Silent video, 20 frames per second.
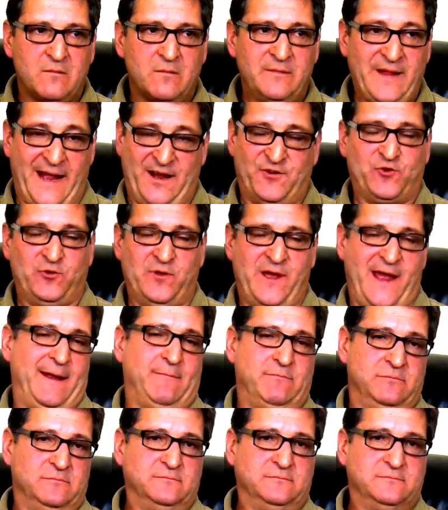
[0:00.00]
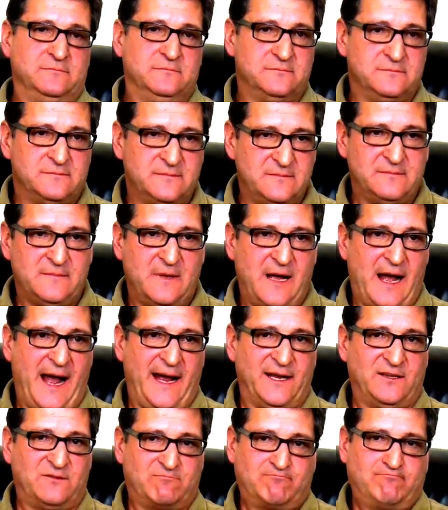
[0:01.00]
Naturally,
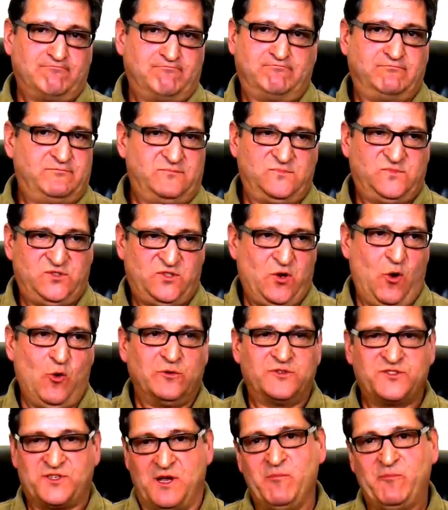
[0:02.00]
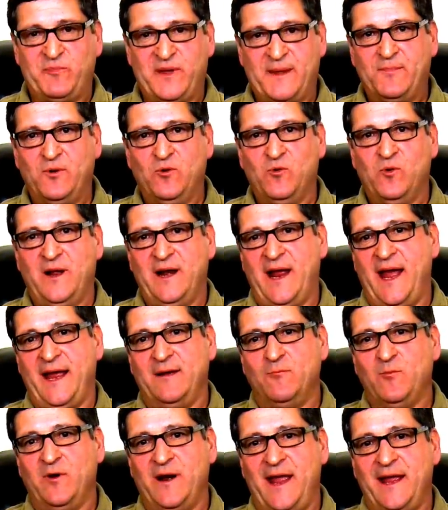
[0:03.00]
I told some people when
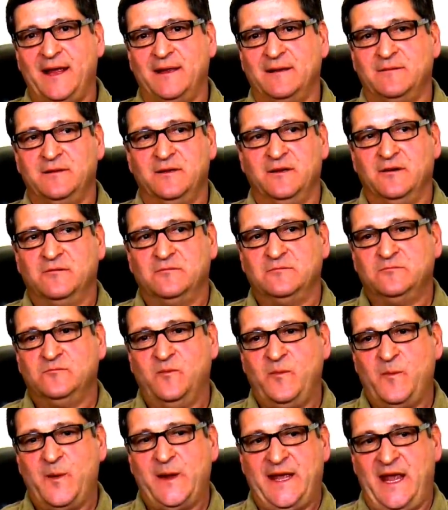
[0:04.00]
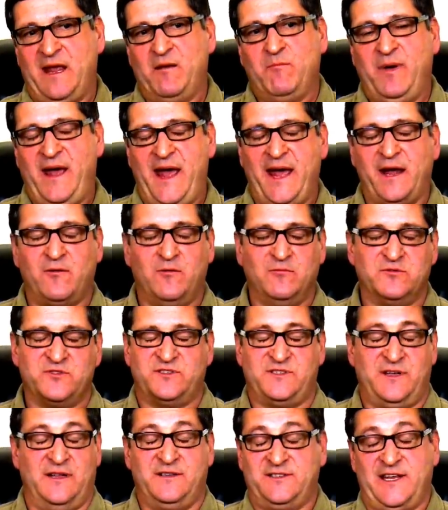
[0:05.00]
we came back, it was
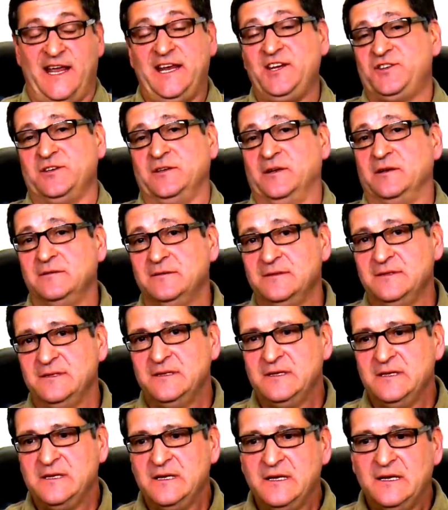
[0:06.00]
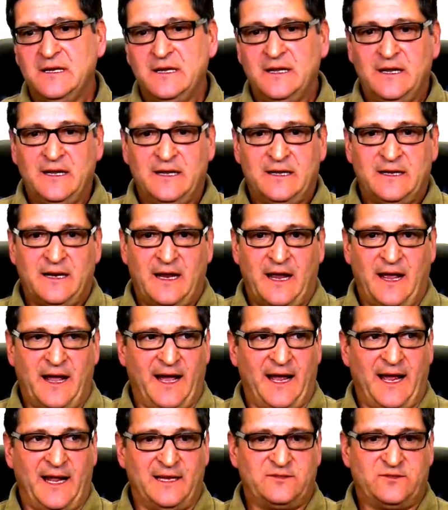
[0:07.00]
sensational.
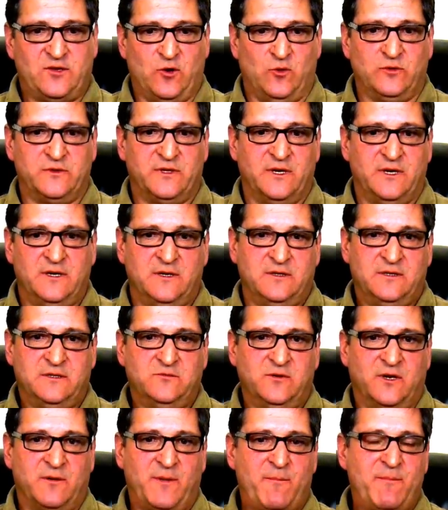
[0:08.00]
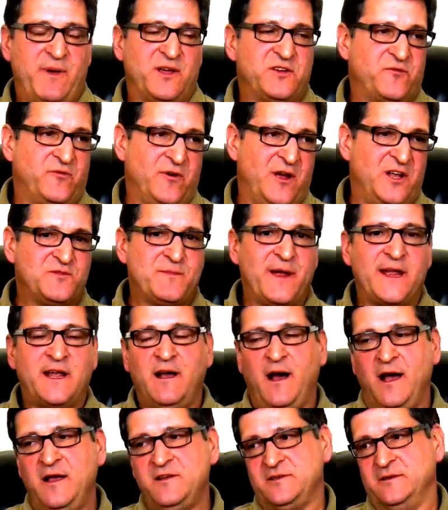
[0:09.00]
I told one of my best friends, my
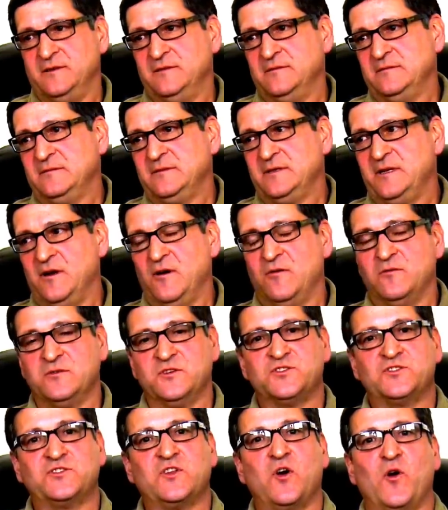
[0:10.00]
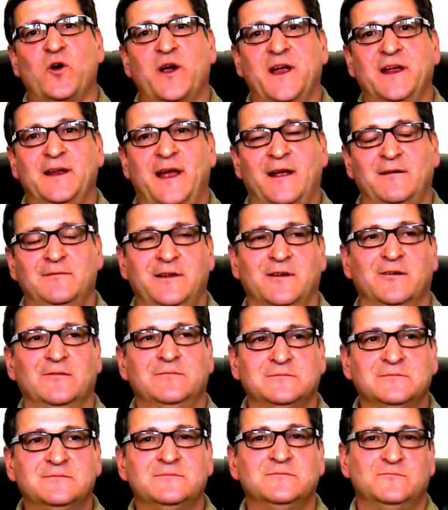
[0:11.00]
cousin, the story, and they,
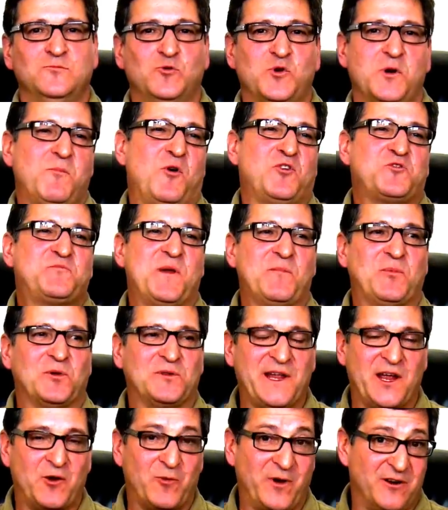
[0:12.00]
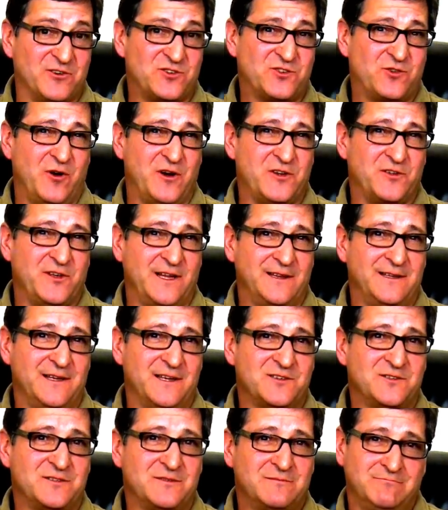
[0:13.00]
what do most people think when they hear stories like
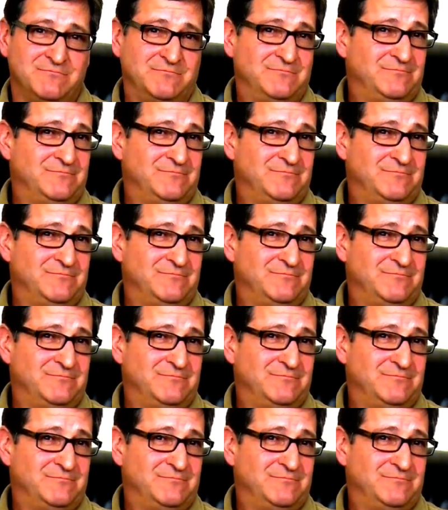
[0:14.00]
this?